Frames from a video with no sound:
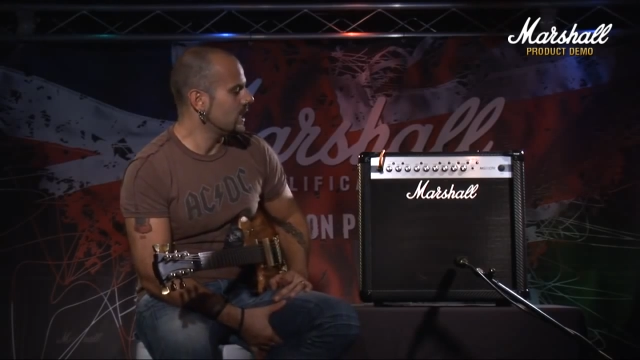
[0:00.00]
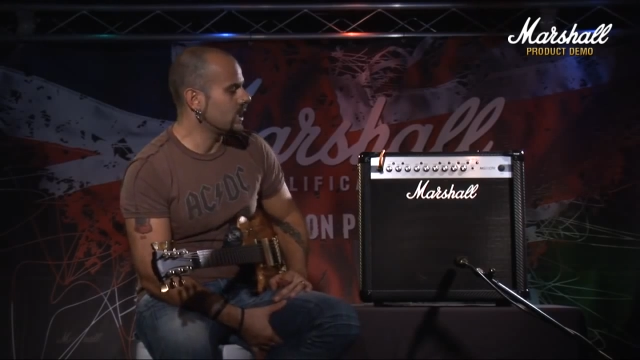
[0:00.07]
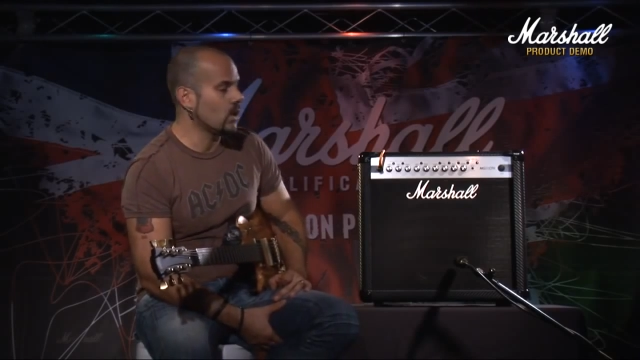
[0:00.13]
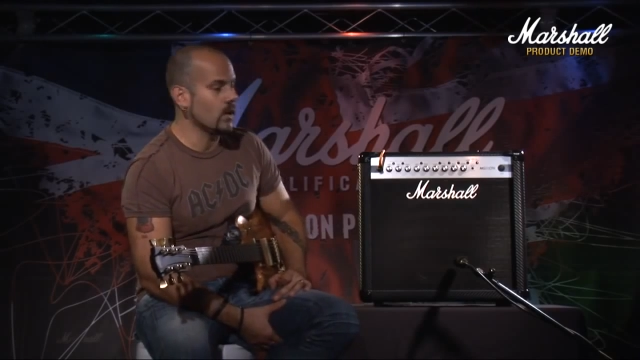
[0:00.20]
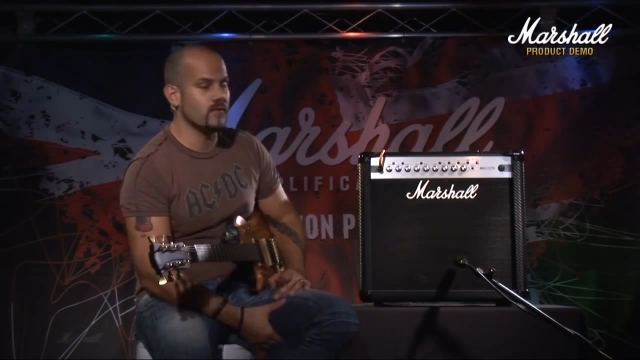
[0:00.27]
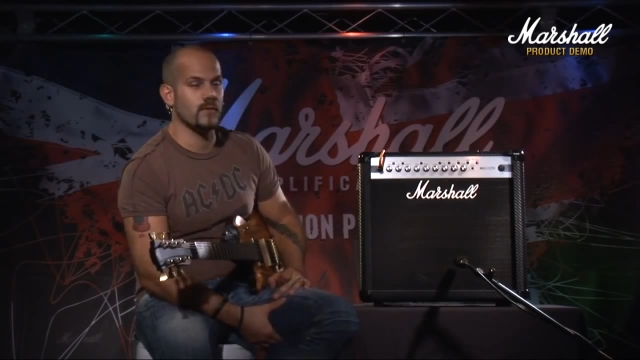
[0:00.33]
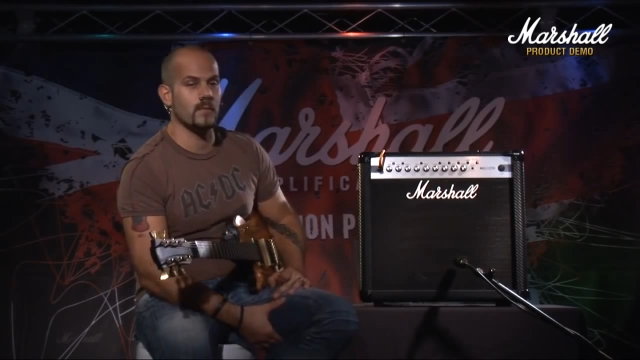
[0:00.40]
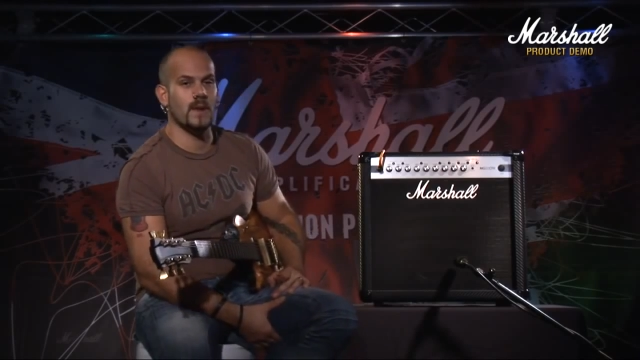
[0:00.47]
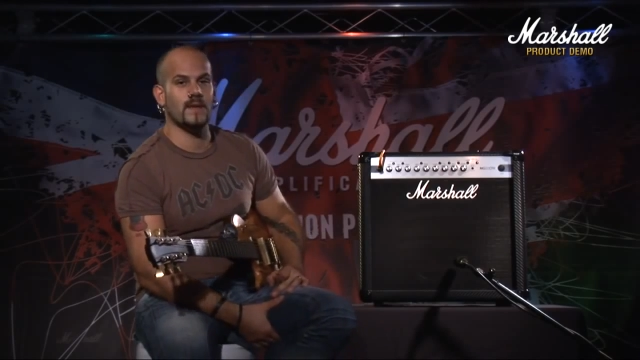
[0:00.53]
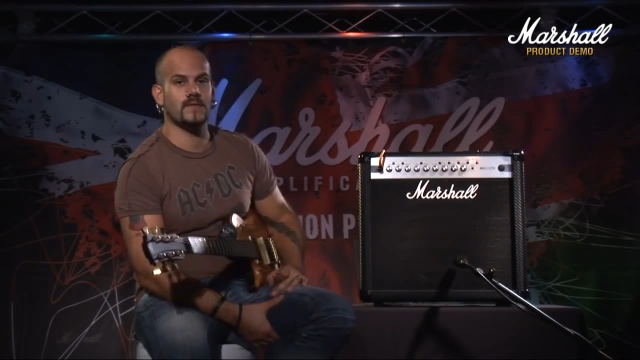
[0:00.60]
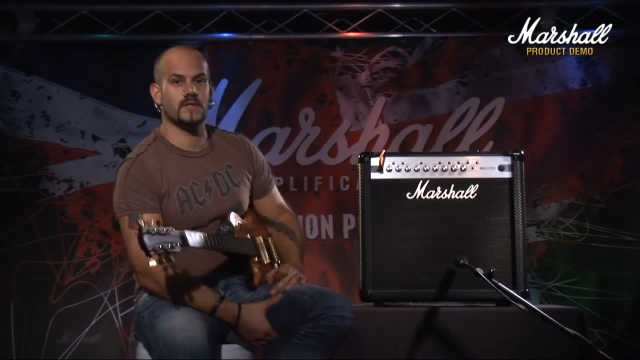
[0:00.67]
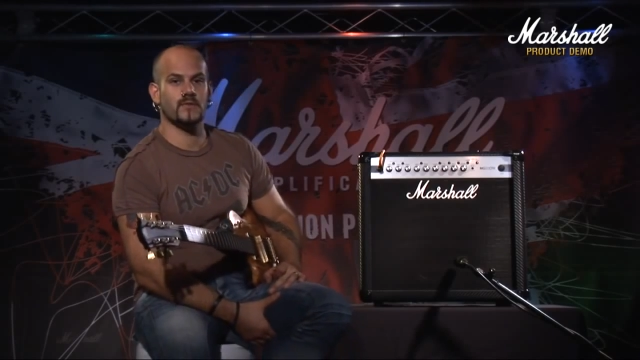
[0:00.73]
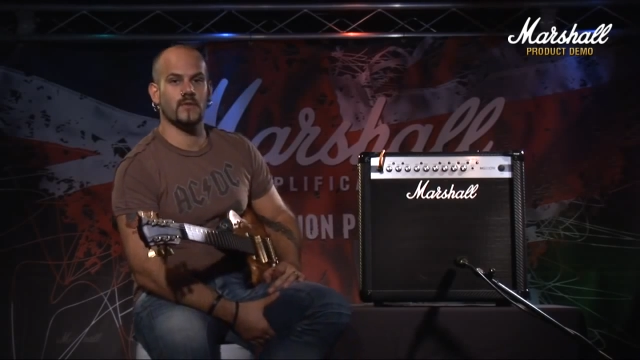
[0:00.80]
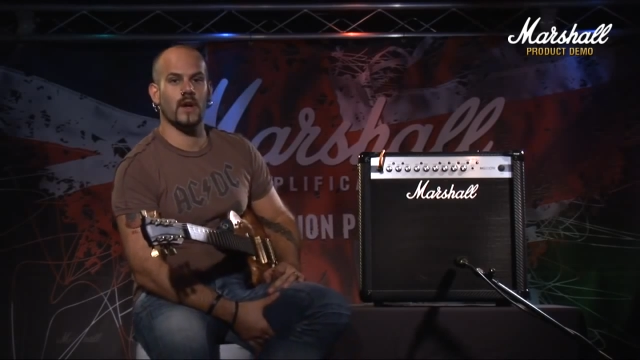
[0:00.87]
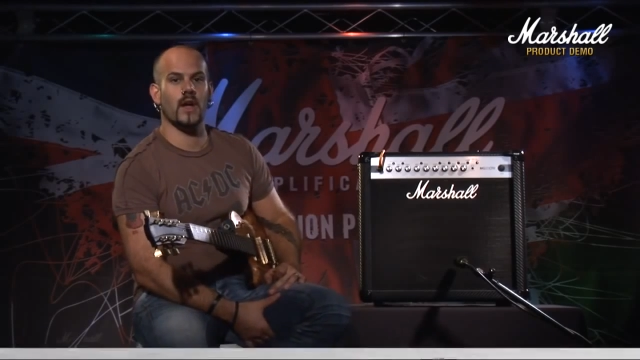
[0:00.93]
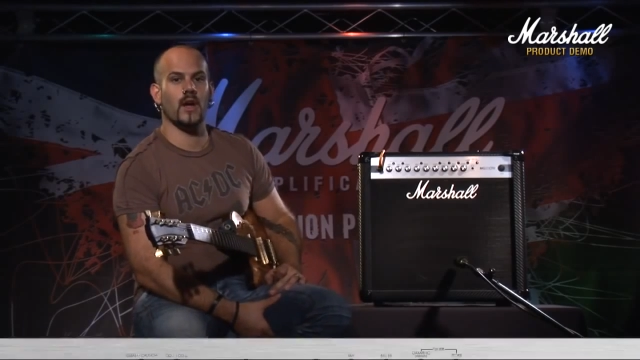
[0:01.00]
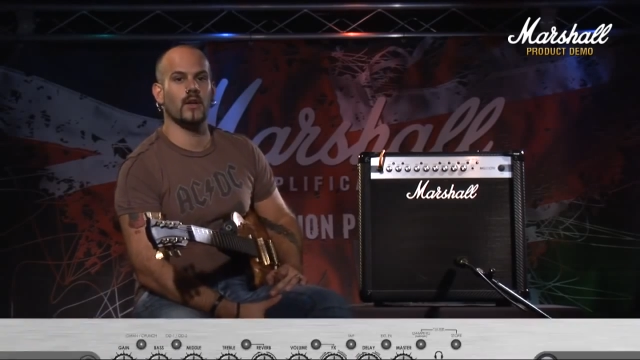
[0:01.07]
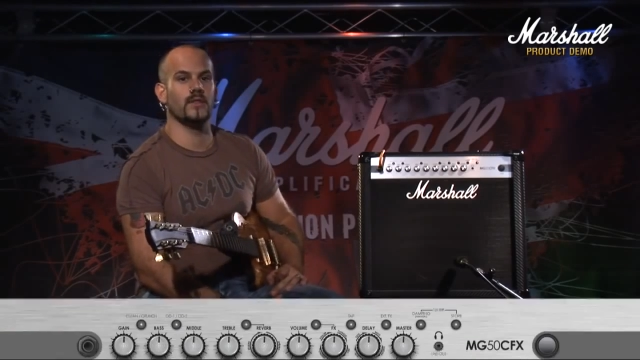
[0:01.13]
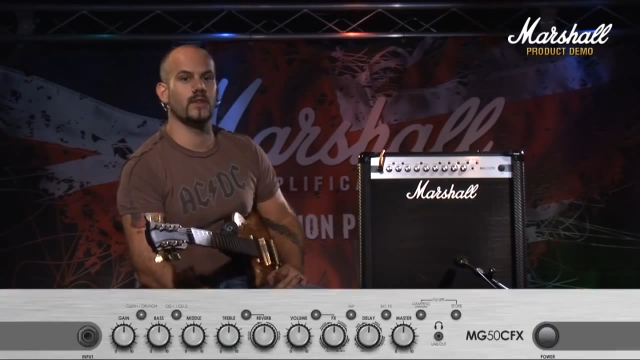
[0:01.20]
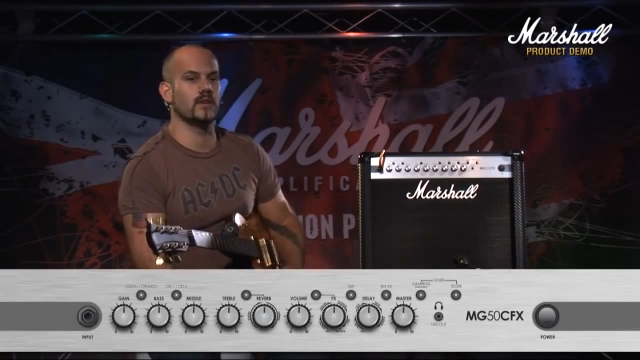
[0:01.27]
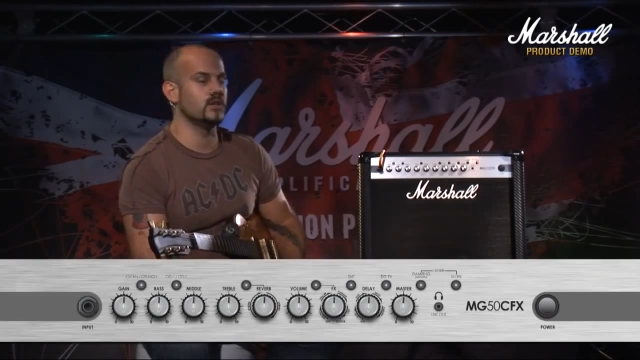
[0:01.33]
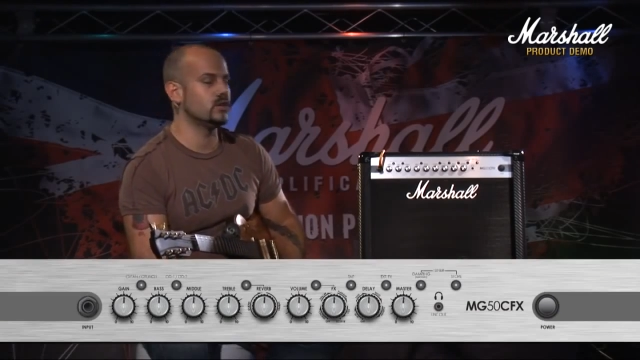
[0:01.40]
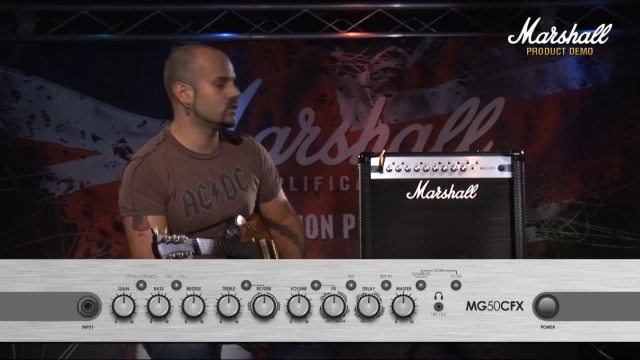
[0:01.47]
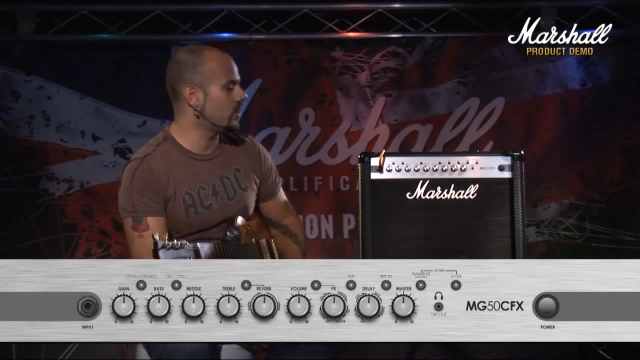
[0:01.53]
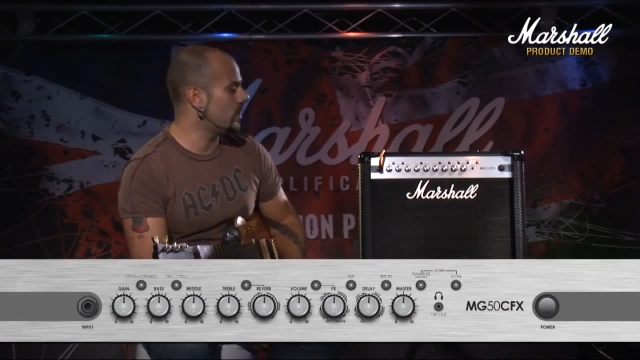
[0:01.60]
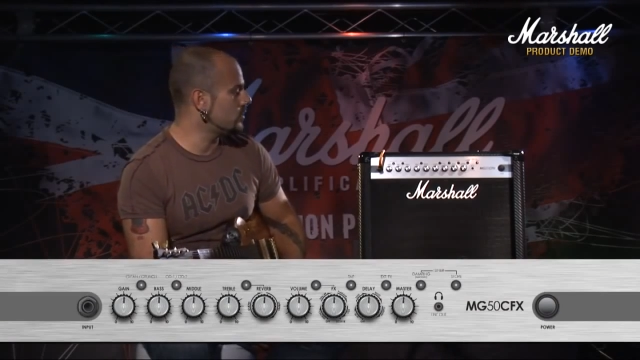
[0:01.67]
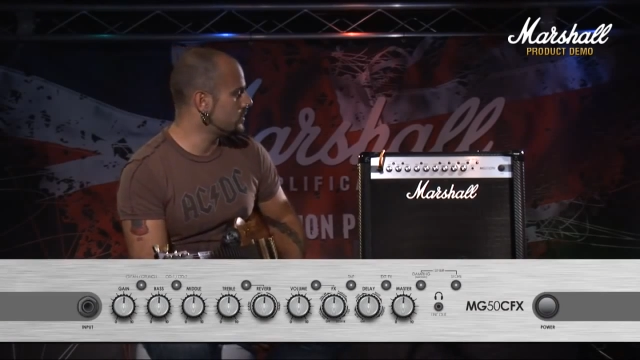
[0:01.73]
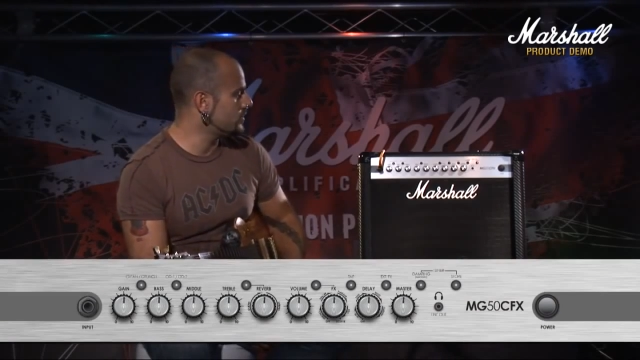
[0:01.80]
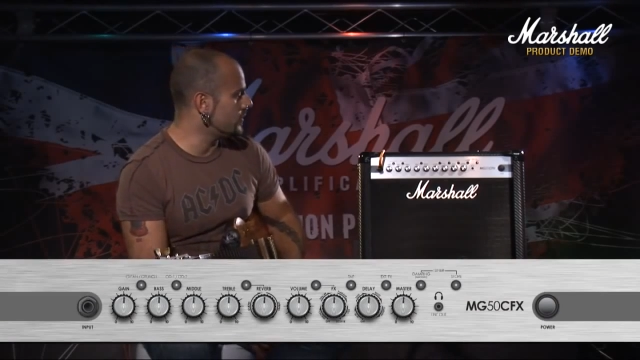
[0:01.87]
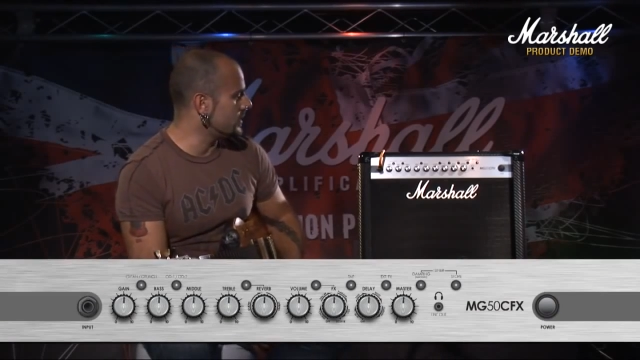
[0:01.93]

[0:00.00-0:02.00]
Going from left to right on the controls,